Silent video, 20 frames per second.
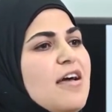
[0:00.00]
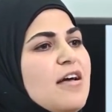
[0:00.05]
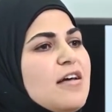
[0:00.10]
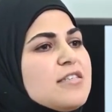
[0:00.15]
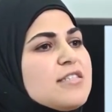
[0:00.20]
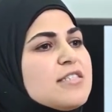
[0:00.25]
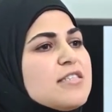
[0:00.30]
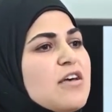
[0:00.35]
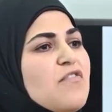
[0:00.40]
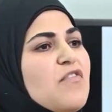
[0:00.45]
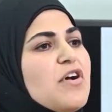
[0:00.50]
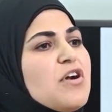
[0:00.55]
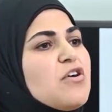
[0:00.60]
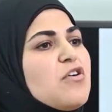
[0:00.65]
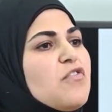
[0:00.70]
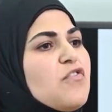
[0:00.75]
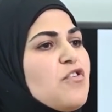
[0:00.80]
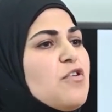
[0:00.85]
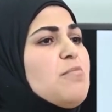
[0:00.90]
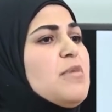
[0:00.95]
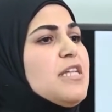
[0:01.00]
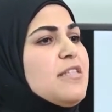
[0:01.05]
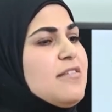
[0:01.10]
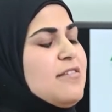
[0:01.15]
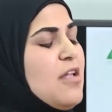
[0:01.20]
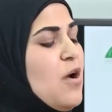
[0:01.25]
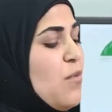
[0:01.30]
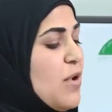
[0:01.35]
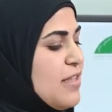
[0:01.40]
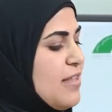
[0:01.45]
suffering from it
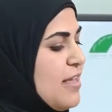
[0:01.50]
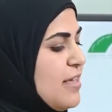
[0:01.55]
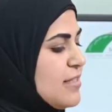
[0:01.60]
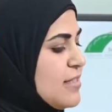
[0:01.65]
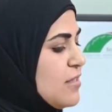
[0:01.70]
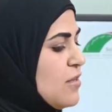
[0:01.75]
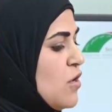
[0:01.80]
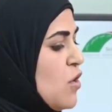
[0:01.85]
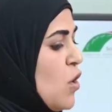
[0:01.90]
nowadays.